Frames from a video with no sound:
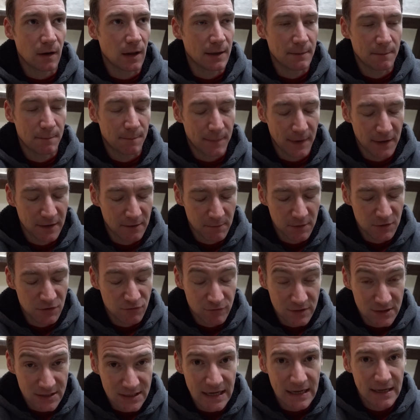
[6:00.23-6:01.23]
like by the most
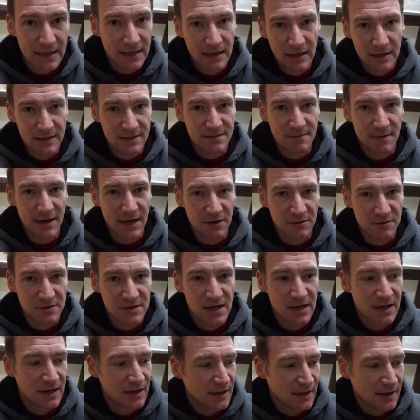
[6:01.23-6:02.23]
ridiculous amount.
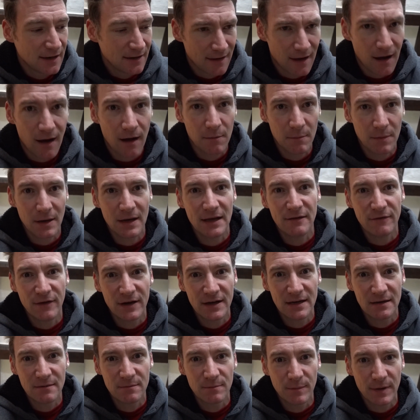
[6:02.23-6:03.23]
Can't believe I
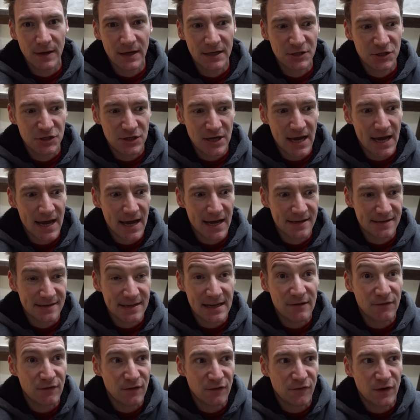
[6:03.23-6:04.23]
didn't buy shares.
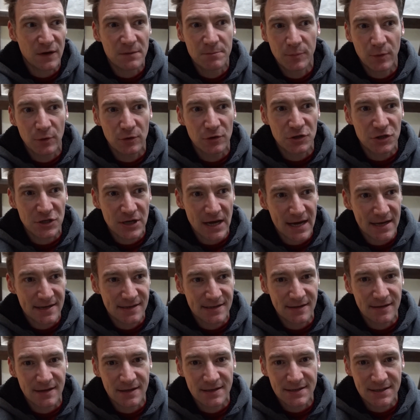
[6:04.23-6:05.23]
Even if I bought shares
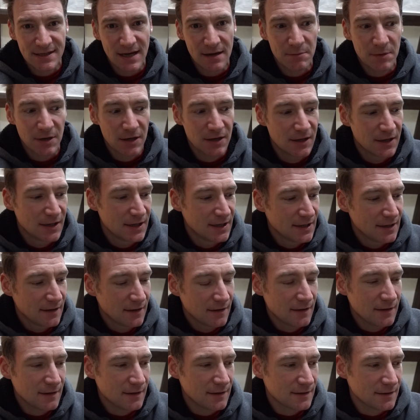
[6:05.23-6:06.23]
in the summer,
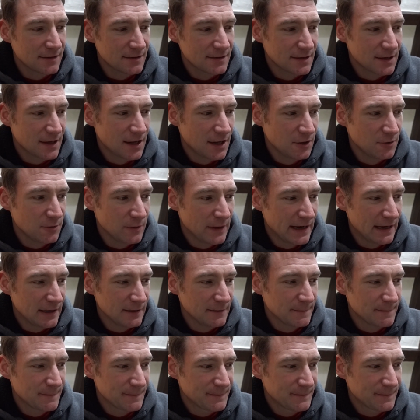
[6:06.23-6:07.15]
oh, oh well.